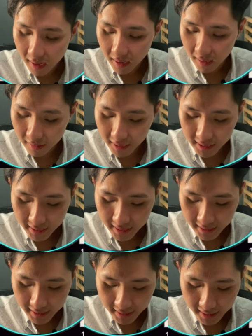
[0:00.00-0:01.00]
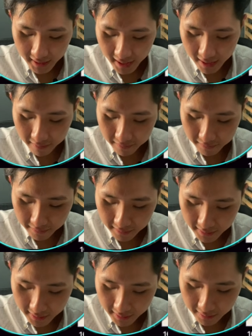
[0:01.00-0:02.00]
All right, and
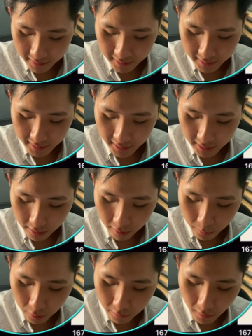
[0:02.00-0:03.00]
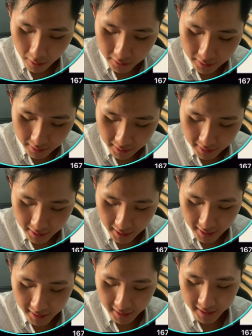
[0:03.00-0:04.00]
we'll move on
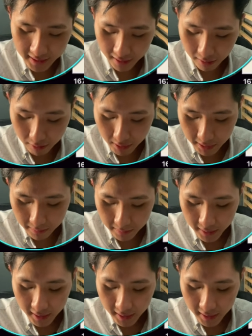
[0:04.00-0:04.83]
in the algorithm.